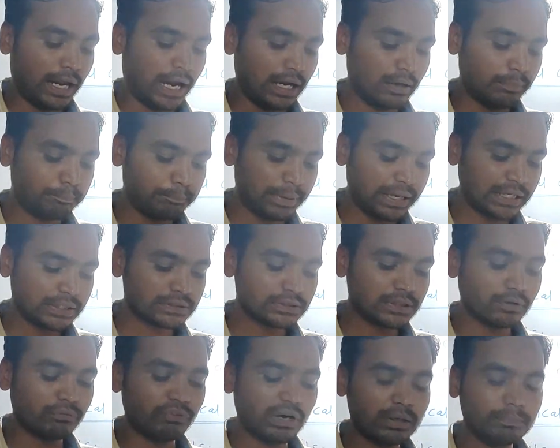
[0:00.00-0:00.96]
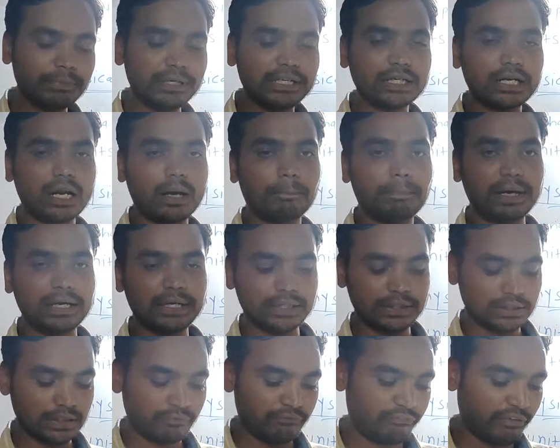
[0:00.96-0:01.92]
and placed the 1 meter apart
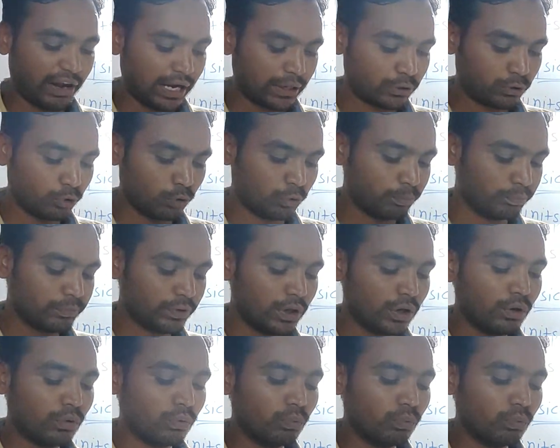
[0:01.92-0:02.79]
in the vacuum,